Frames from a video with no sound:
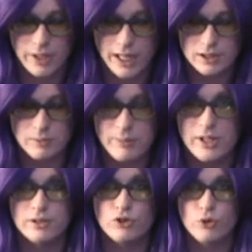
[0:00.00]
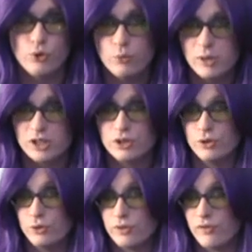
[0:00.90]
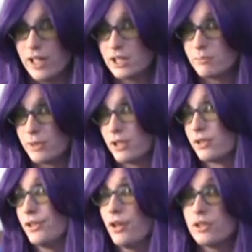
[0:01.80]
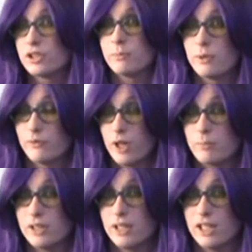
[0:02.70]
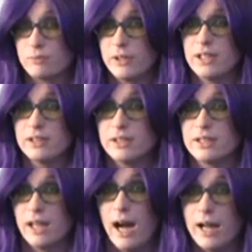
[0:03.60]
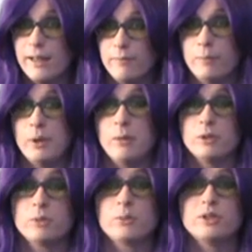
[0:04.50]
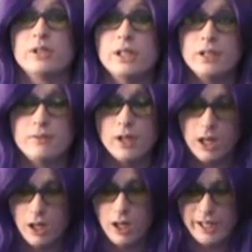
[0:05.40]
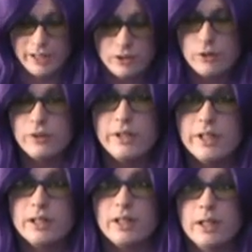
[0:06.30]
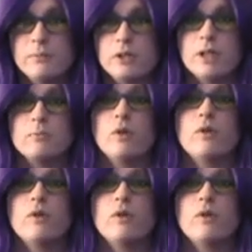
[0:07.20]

hasn't been too much new development or noticeable development in the last month, at least that I've been able to perceive. I do think that I'm looking